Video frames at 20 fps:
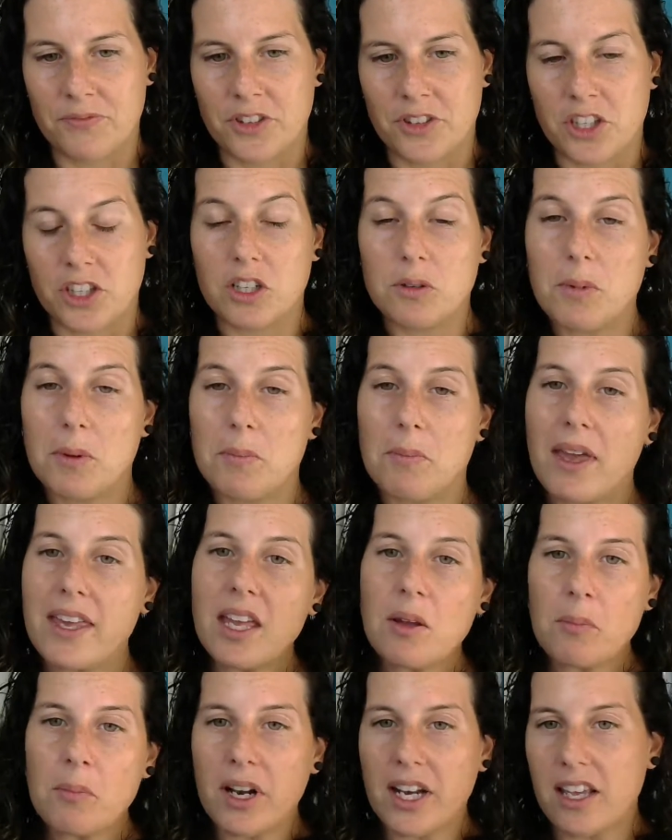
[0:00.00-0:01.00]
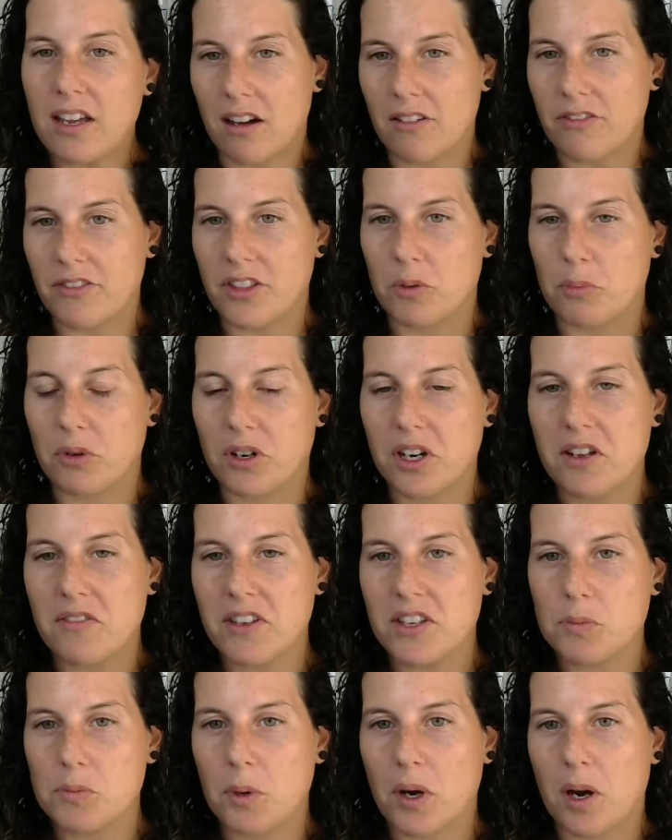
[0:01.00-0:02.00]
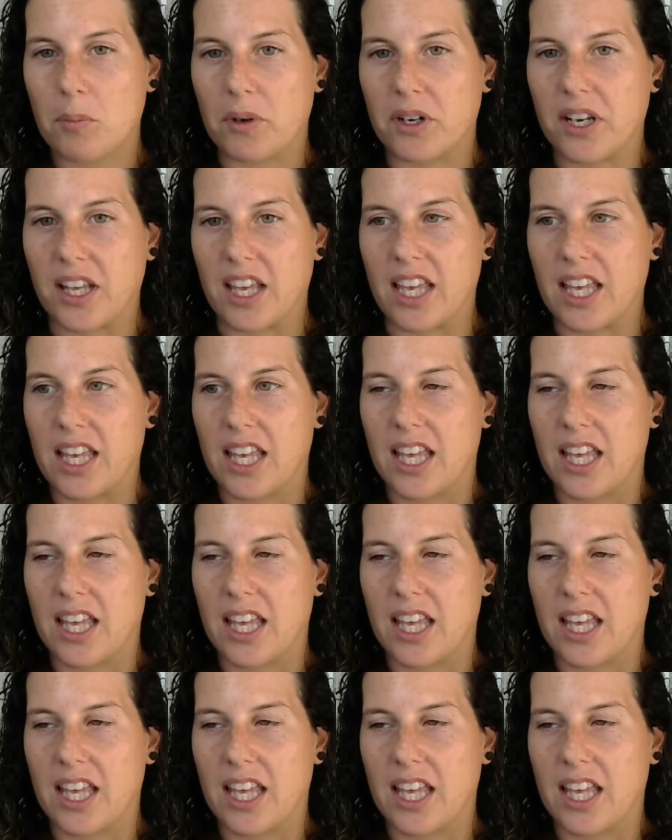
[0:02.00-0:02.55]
You're going to be making money off of the previous property,